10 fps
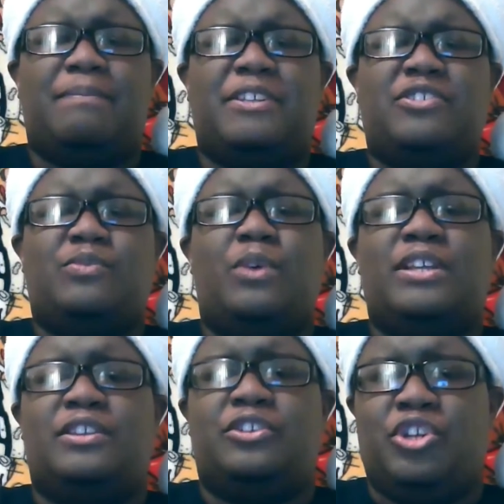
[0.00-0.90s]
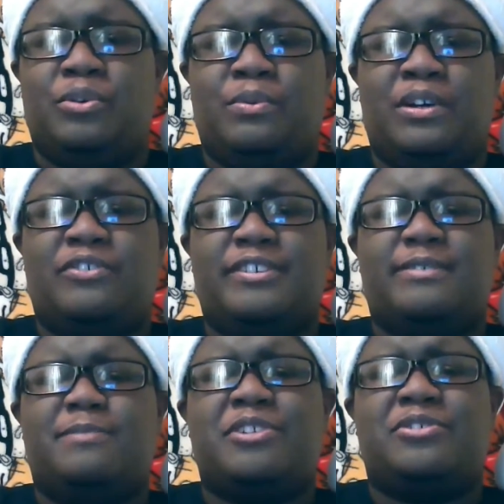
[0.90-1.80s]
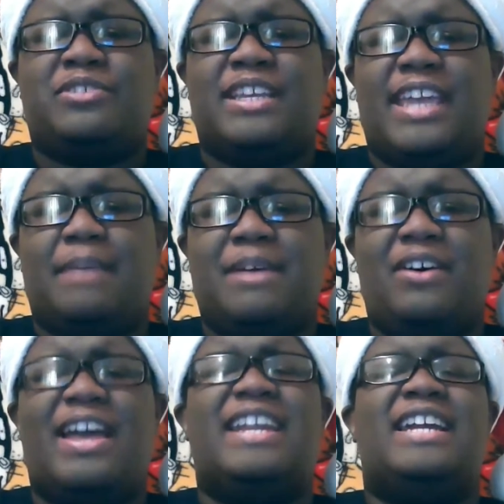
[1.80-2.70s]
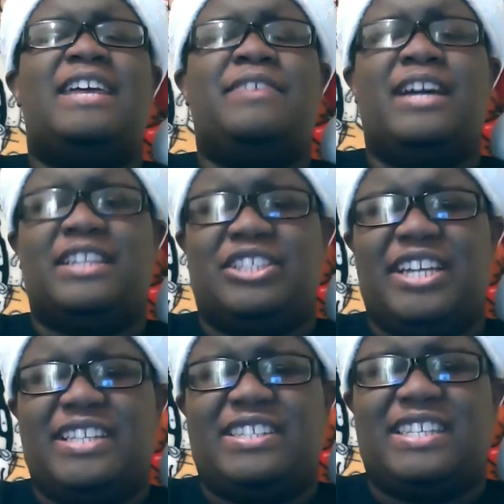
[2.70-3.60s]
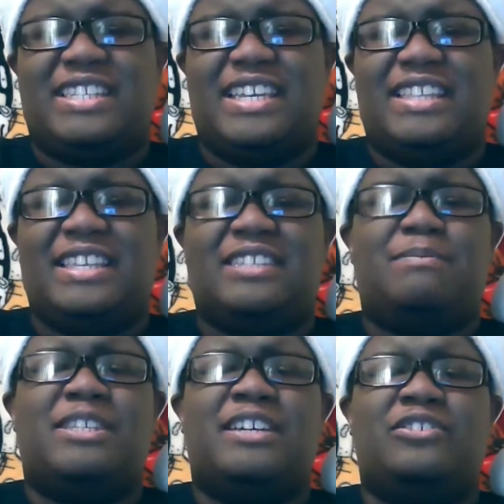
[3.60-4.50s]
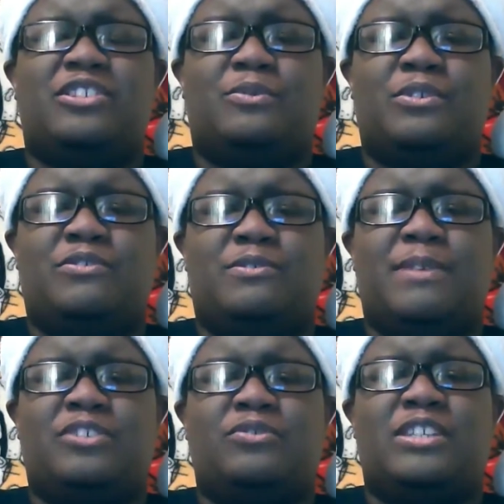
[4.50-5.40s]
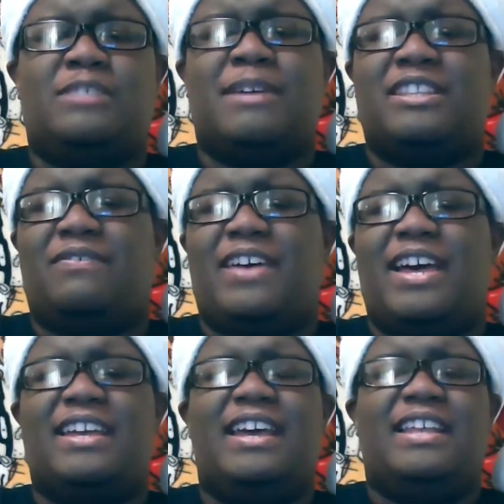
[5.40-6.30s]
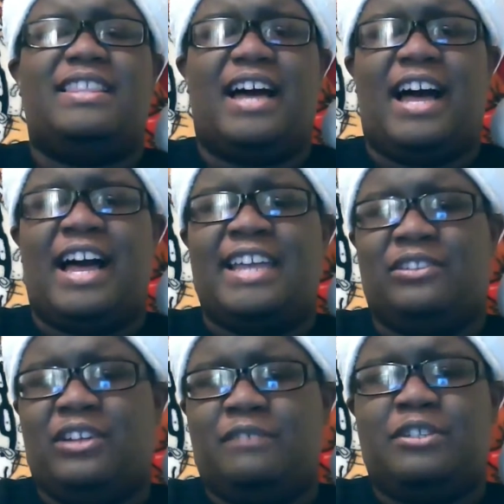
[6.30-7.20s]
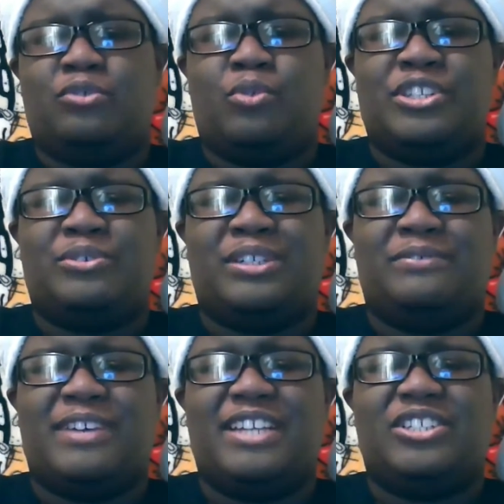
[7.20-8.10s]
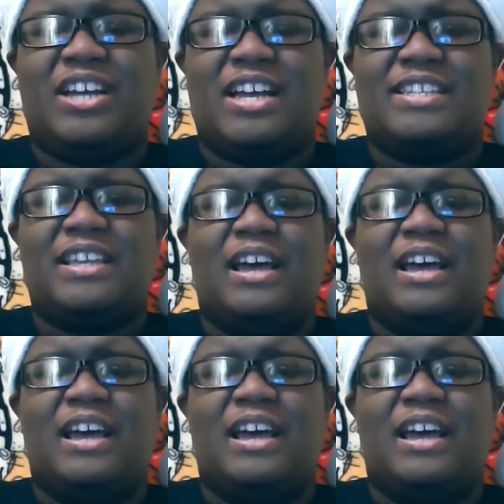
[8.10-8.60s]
This is one of the newer Christmas specials that came out, and I never got the chance to see this particular Christmas special, despite the fact that I love the Toy Story franchise.